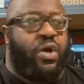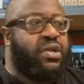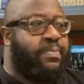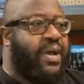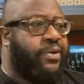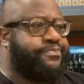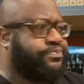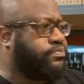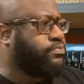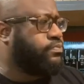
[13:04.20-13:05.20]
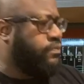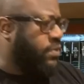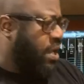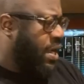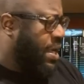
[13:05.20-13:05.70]
about.
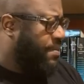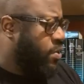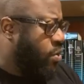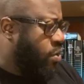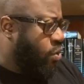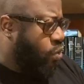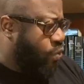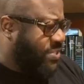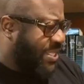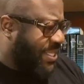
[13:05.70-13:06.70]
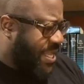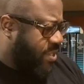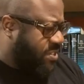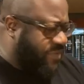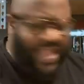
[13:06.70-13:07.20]
Who was at the
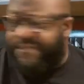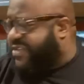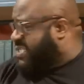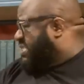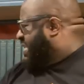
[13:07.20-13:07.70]
Council of Ephesus that I